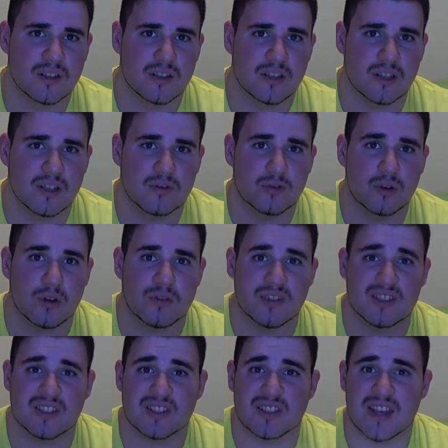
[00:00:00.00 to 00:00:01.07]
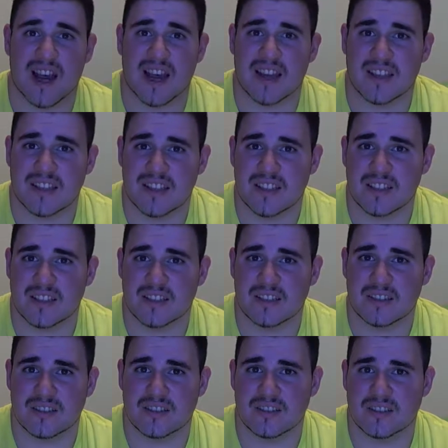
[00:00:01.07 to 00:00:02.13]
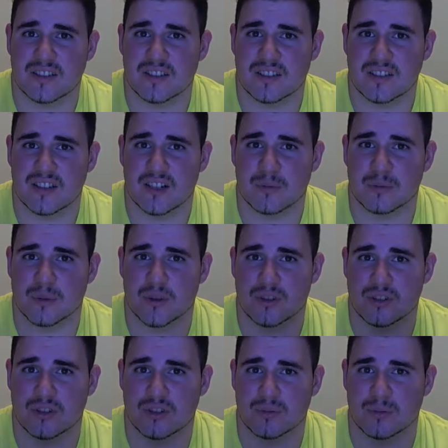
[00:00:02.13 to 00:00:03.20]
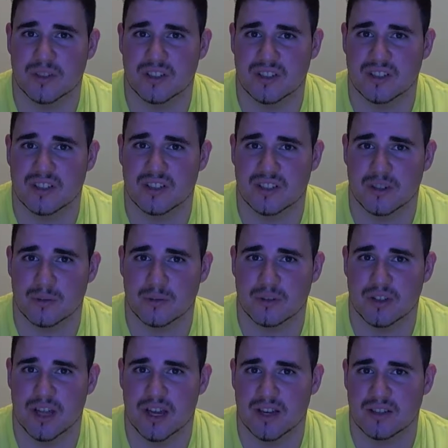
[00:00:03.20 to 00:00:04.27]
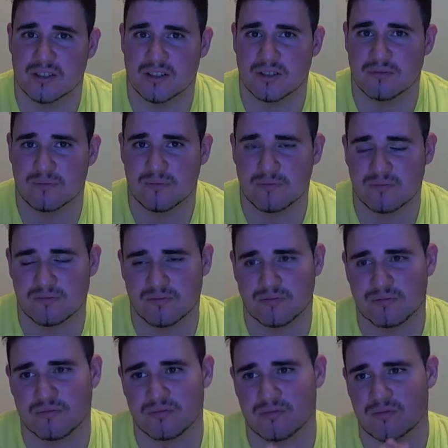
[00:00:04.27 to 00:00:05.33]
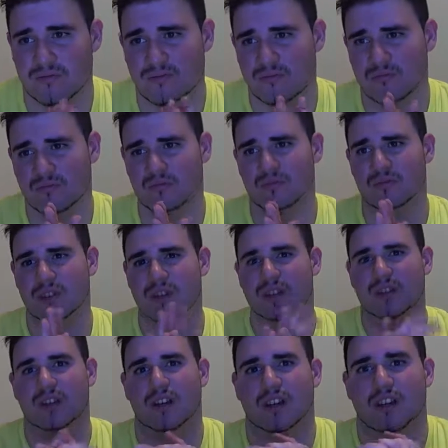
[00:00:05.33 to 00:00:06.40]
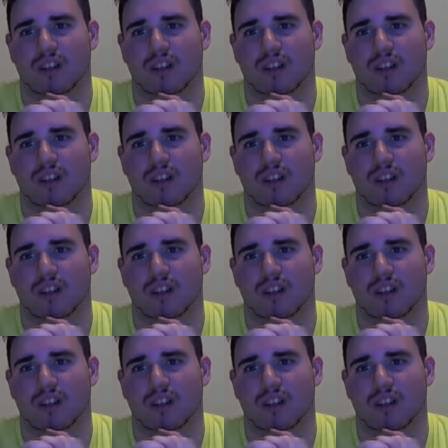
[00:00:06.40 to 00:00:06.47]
If you have anxiety, this could help you also because it does help you relax. But yeah,